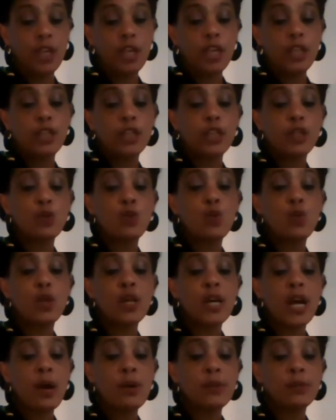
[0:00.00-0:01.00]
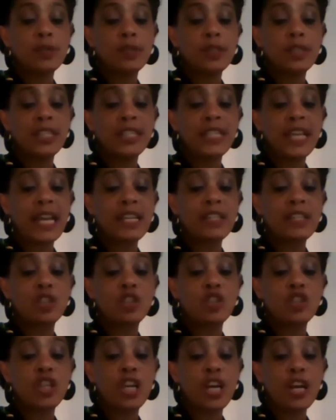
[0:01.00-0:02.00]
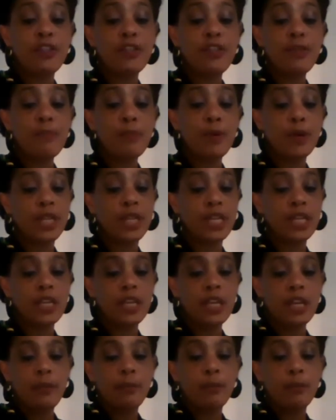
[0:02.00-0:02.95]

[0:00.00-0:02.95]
The school council decides to share the money